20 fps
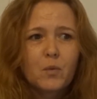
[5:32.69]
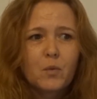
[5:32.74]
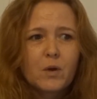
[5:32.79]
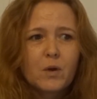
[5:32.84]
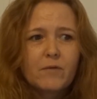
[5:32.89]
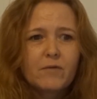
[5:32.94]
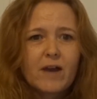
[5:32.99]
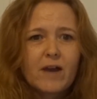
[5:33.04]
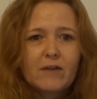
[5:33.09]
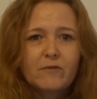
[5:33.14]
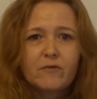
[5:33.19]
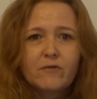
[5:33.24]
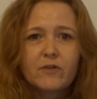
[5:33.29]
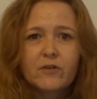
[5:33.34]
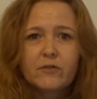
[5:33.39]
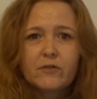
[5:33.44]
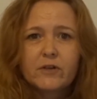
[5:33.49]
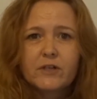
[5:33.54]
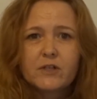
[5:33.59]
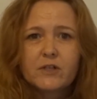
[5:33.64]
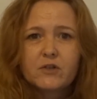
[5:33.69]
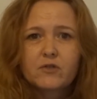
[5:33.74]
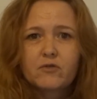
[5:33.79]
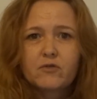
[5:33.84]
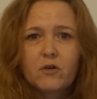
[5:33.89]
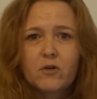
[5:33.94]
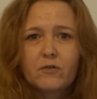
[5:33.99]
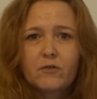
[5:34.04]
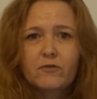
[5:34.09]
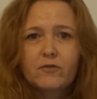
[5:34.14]
we've had very
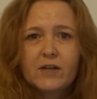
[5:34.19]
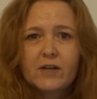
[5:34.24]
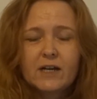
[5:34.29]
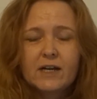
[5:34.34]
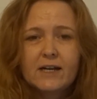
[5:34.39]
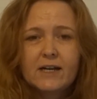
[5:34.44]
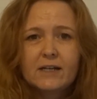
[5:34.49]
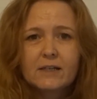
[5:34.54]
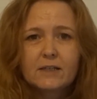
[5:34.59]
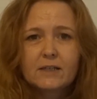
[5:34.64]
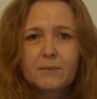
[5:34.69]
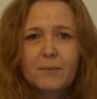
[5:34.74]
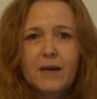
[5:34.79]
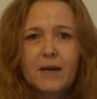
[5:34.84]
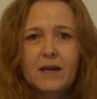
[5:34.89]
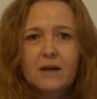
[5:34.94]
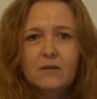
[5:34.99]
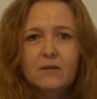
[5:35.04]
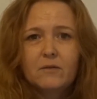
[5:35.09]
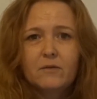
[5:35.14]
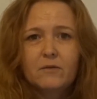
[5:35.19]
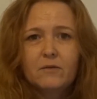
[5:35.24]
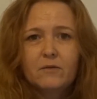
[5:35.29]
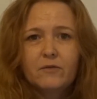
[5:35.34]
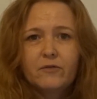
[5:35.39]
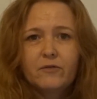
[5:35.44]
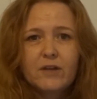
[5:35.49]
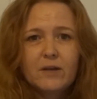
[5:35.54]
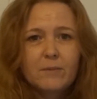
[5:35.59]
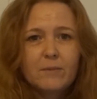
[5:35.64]
strong feelings about
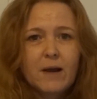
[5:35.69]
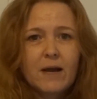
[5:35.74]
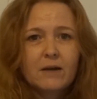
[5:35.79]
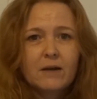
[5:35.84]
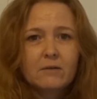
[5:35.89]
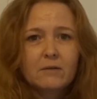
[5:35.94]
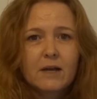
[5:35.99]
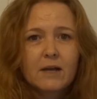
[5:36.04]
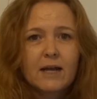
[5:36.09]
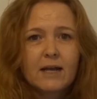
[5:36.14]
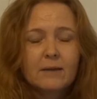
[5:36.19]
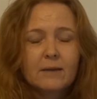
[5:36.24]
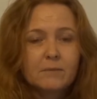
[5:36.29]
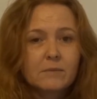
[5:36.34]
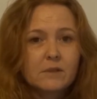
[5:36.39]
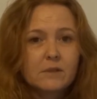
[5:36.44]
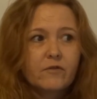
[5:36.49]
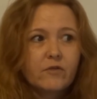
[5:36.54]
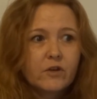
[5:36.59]
female names.